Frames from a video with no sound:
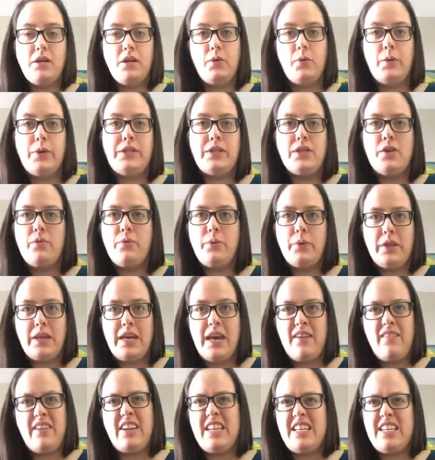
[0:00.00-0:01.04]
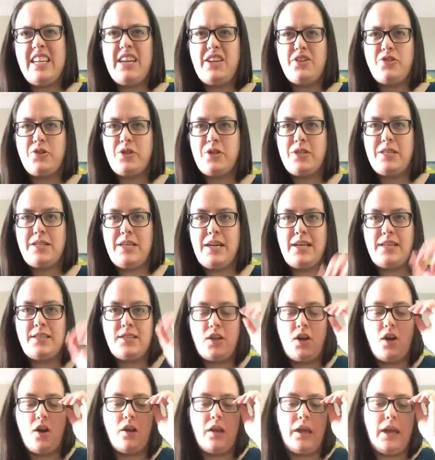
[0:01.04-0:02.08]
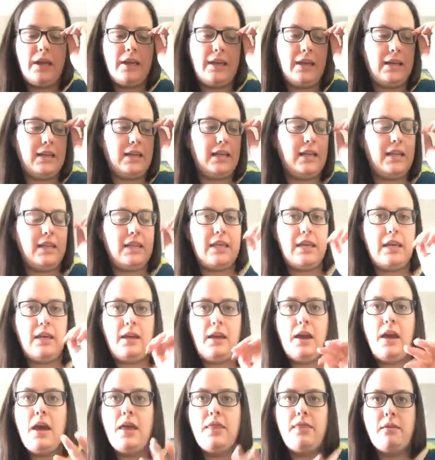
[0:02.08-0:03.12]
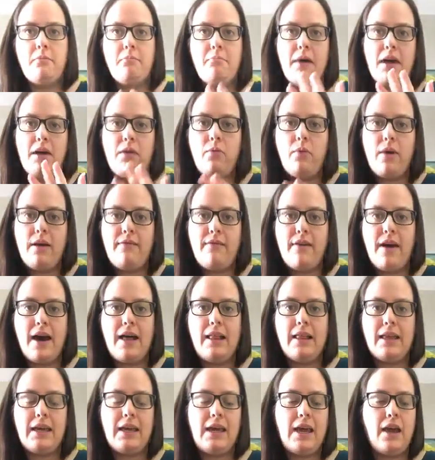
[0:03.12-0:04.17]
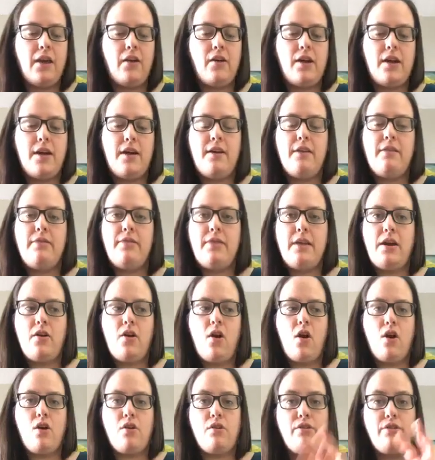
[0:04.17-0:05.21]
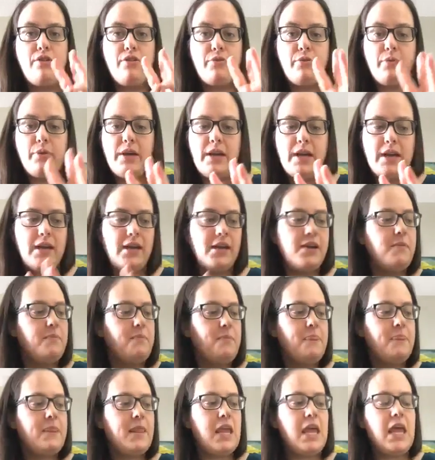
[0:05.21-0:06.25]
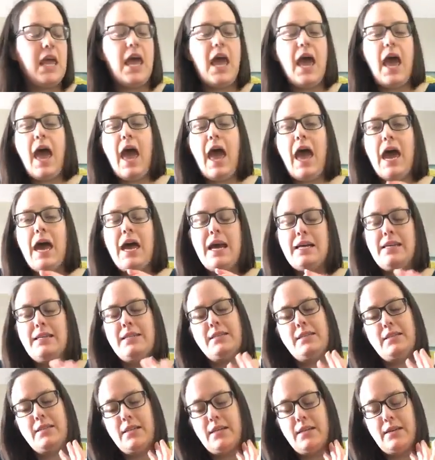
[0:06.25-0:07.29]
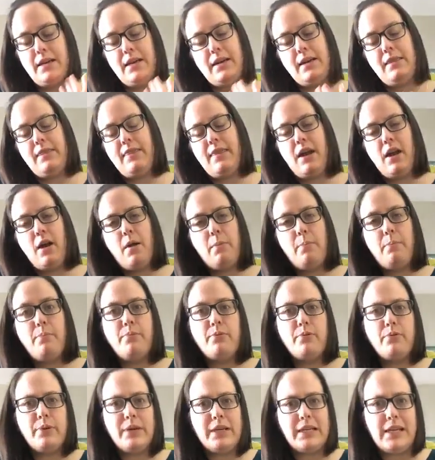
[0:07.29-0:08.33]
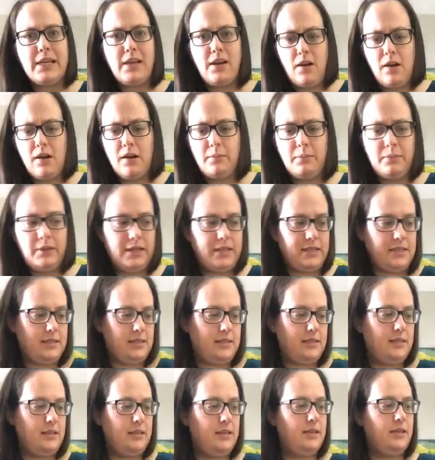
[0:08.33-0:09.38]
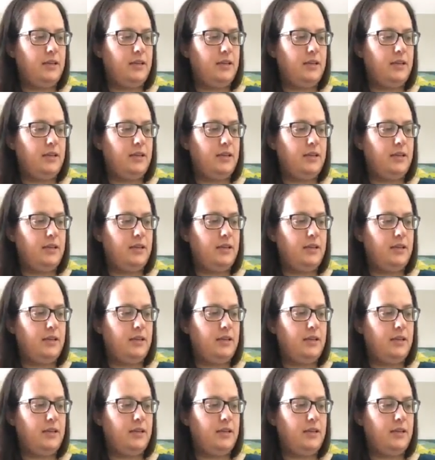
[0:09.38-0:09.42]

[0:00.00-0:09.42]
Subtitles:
we don't really have any dangerous snakes at all. And in the Medway Valley area, there are 3, and they're pretty harmless.